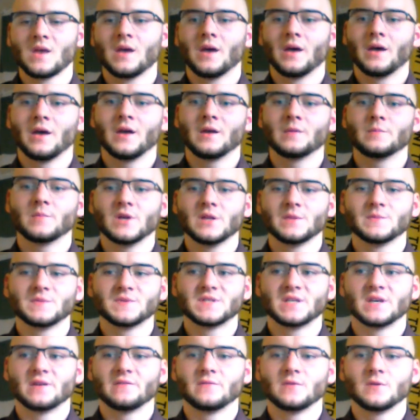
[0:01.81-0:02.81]
Hi, my name is
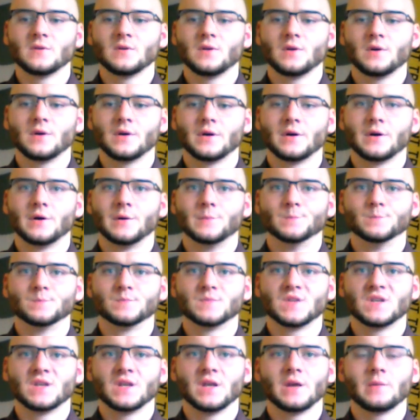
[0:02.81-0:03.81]
Devin.
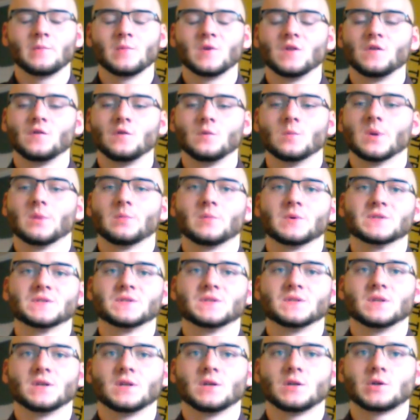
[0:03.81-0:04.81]
Today I'm going to do my
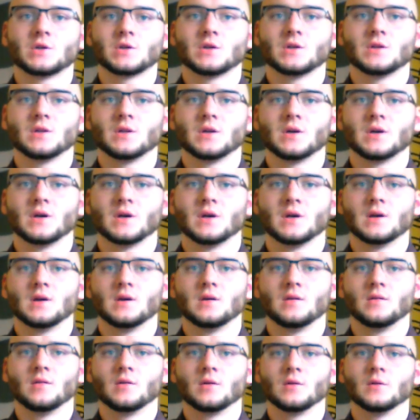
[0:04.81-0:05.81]
presentation
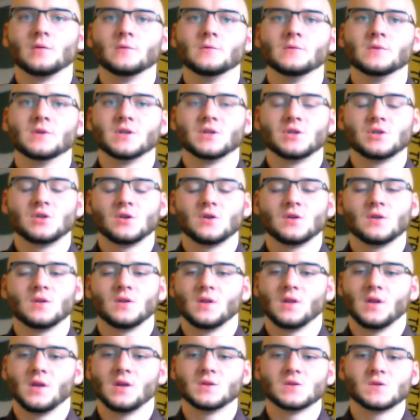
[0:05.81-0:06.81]
on agglutination
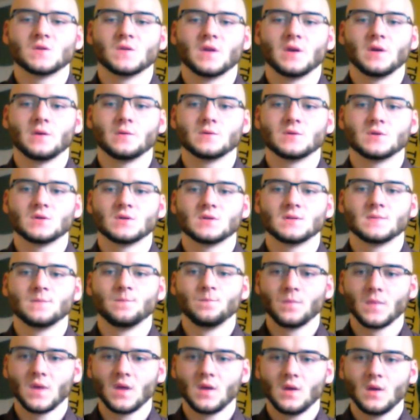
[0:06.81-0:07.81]
and Asian languages.
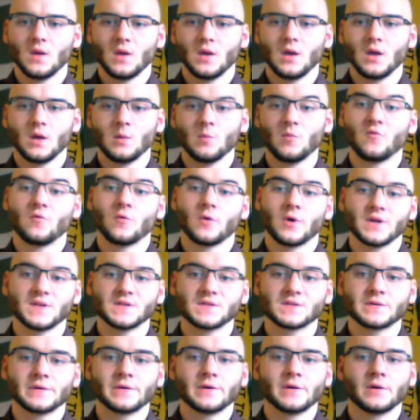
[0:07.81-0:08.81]
And before I get
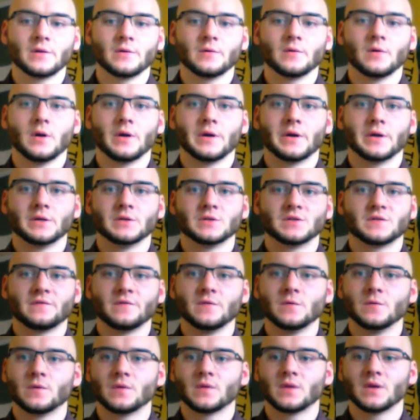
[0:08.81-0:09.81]
started, just a
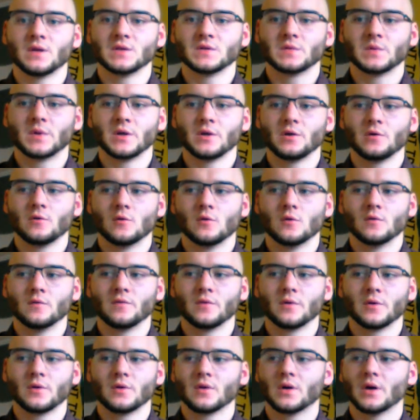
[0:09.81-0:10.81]
few things I want to go
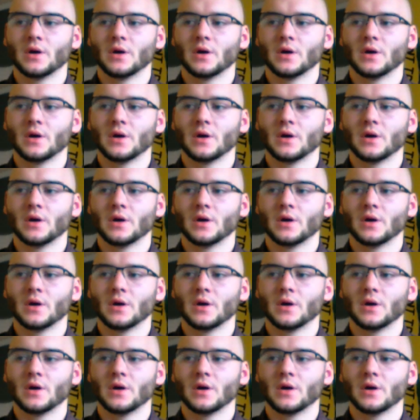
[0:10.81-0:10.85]
over.